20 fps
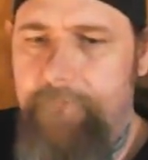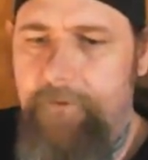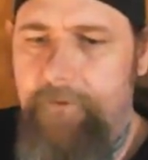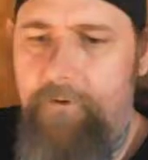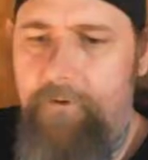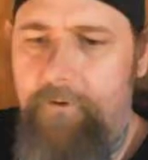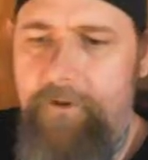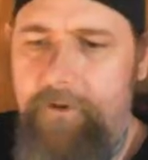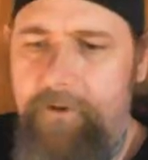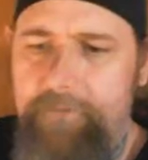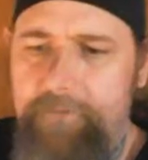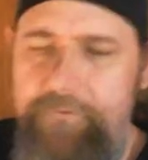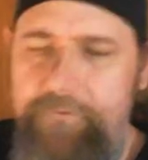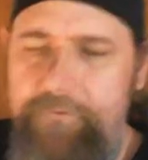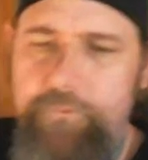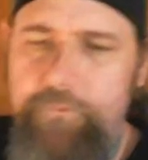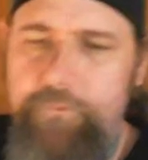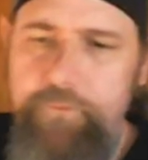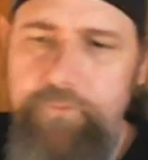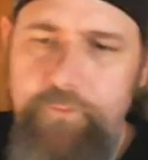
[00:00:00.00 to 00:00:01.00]
Okay, so
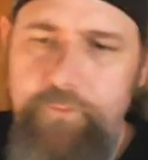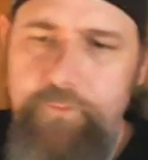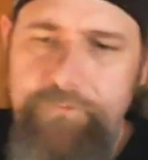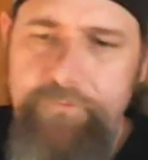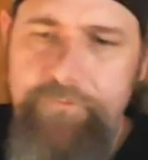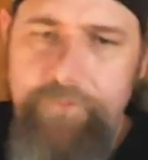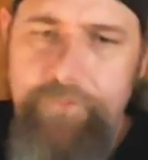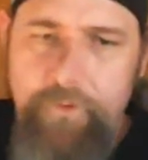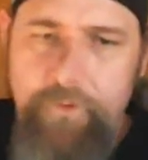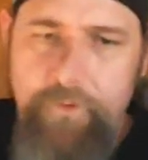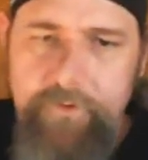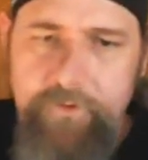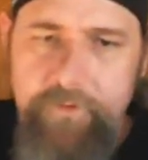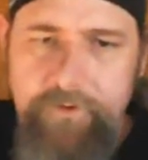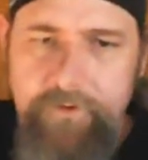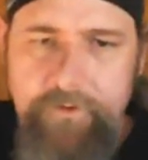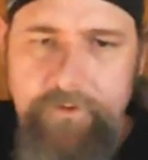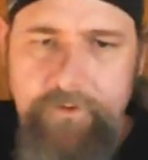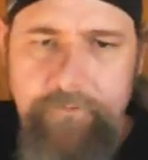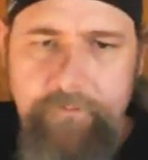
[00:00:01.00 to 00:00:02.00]
dude was
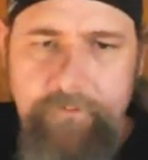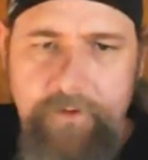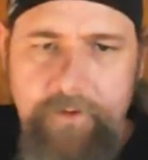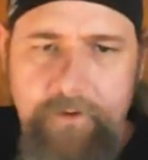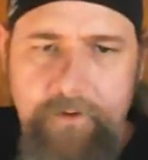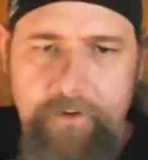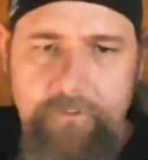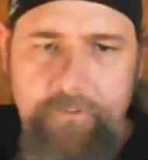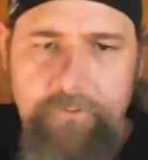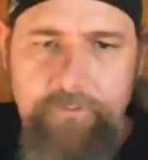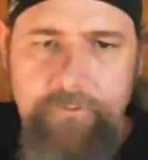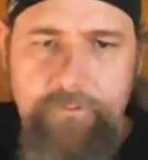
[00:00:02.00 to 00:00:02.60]
talking about